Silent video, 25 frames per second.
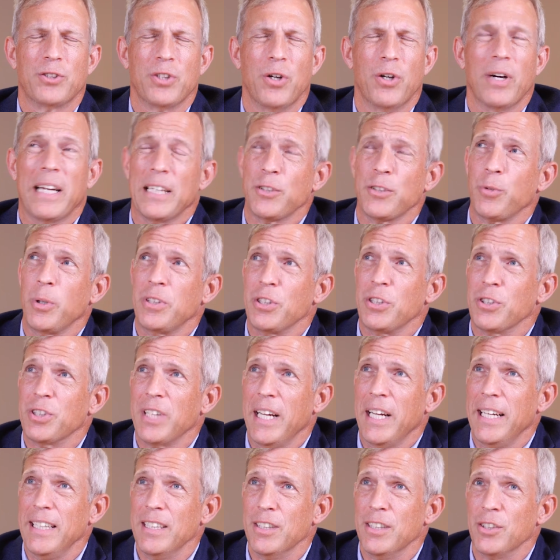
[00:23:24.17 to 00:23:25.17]
so I guess what you're
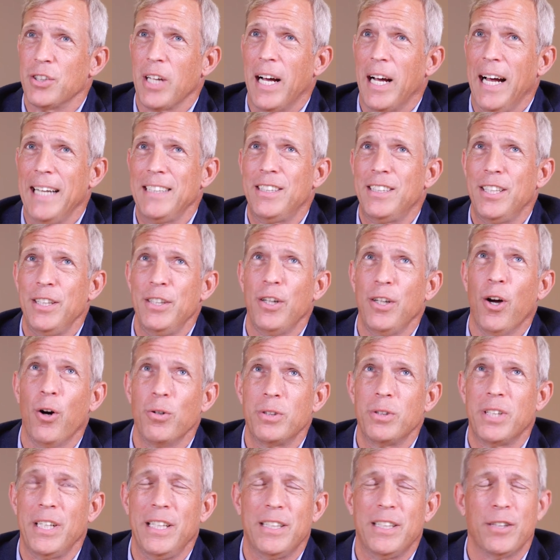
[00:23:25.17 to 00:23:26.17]
saying is I T
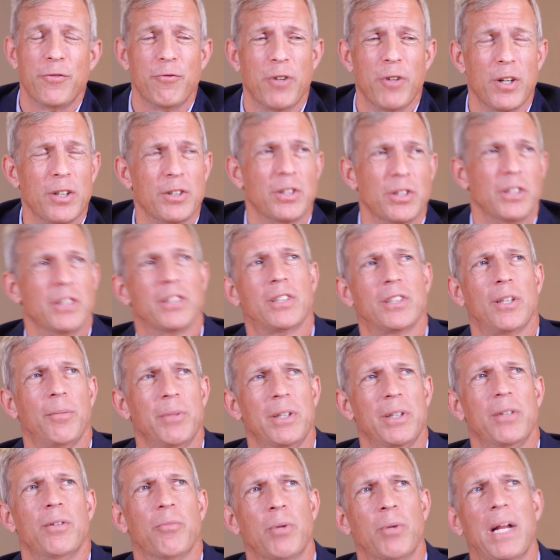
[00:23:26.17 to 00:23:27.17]
O T convergence. I
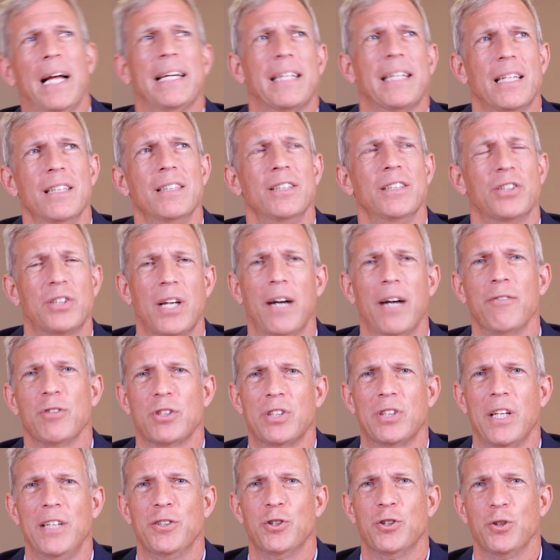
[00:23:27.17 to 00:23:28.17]
mean, when I get into these
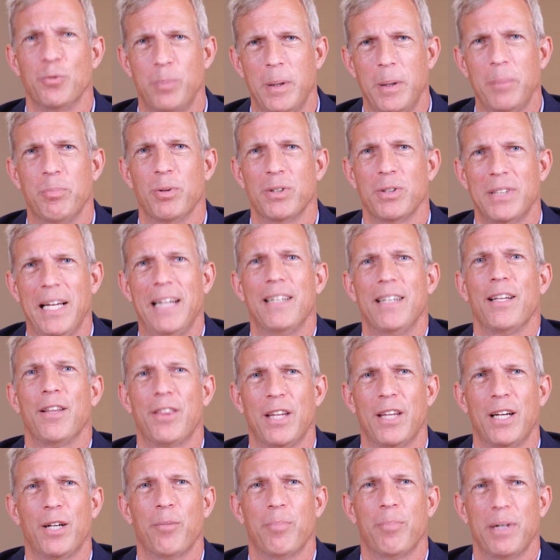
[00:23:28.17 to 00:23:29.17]
conversations, people tend to
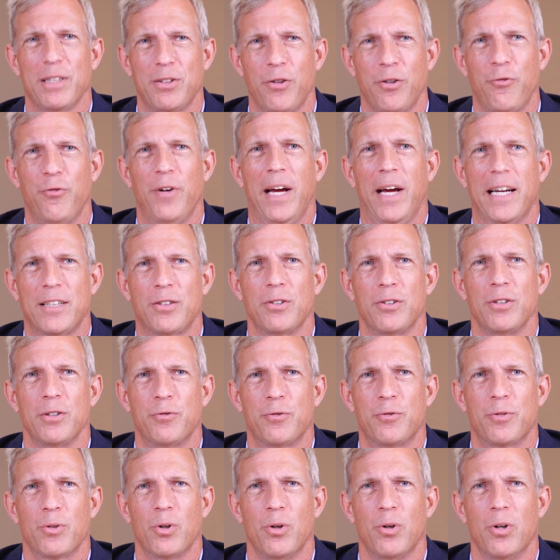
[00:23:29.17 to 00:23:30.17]
think about the factory
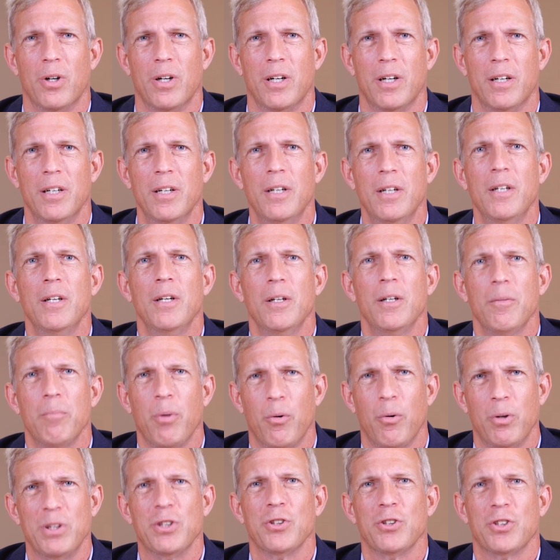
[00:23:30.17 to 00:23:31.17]
floor,
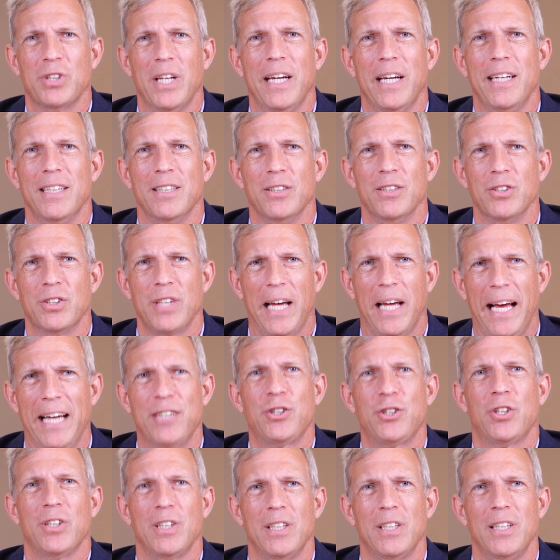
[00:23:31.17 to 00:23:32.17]
but what you're saying is
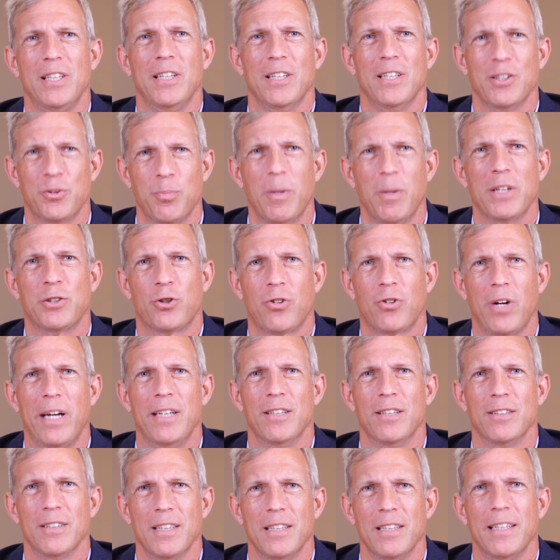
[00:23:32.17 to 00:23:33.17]
actually it's much
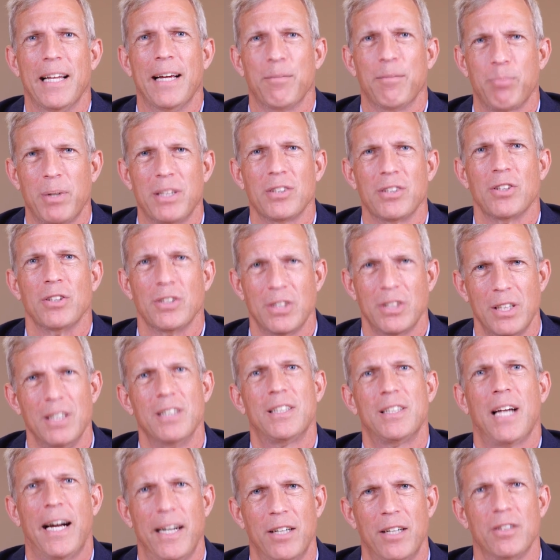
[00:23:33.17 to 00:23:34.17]
greater than that, because it's the
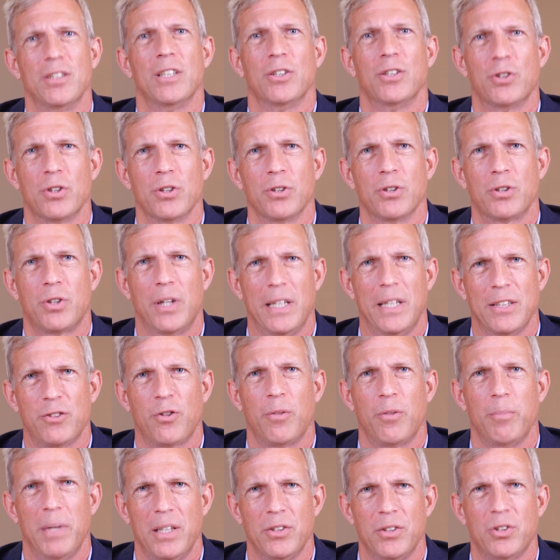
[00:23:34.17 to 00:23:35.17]
entire digital
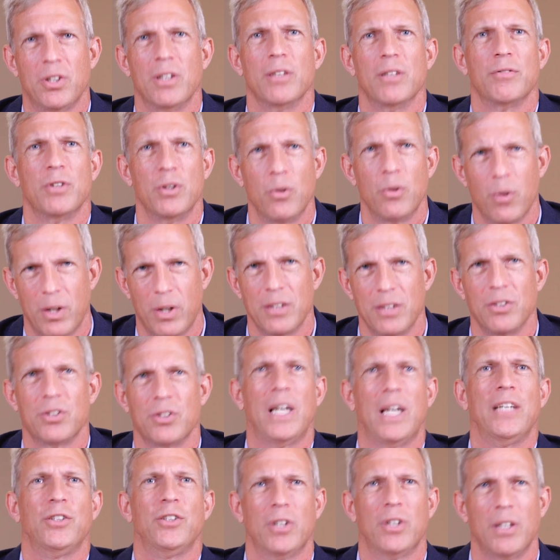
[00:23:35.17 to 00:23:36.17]
transformation of the
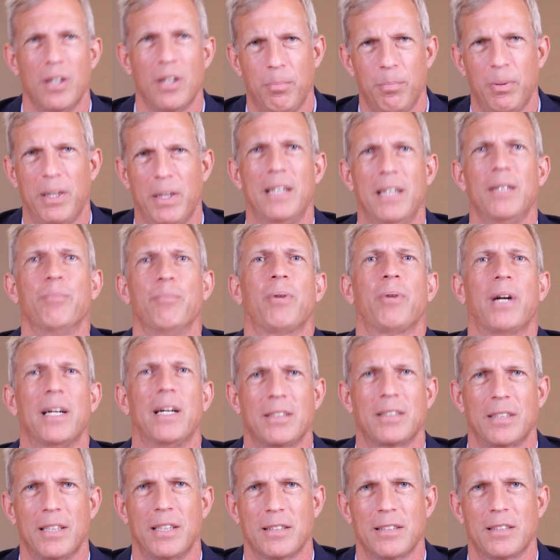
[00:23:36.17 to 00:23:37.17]
organization, our planning
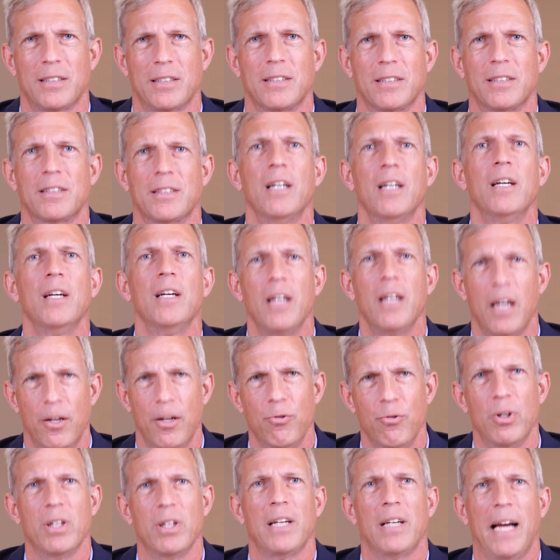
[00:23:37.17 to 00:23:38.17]
processes,
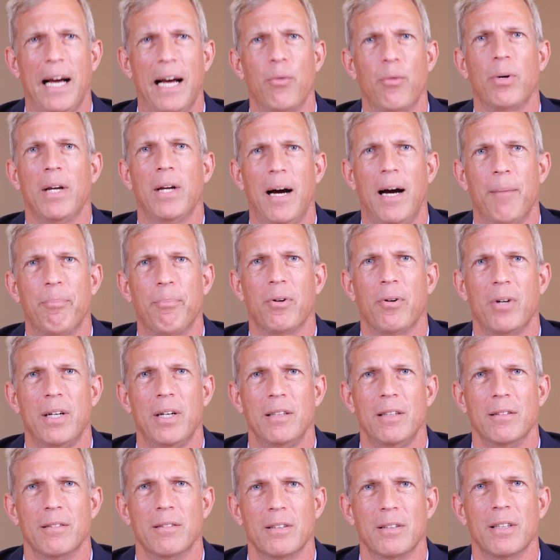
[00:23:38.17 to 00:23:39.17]
and really how we
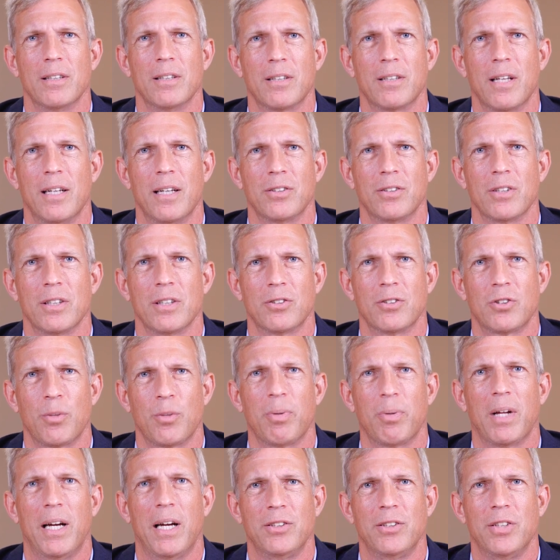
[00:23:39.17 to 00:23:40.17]
operate uh, as a
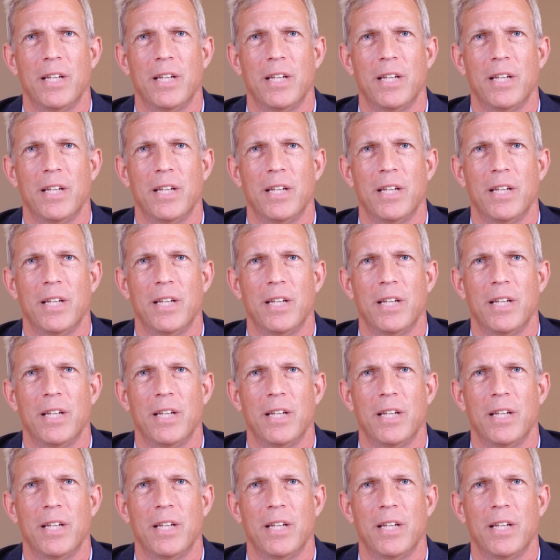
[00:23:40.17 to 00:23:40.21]
supply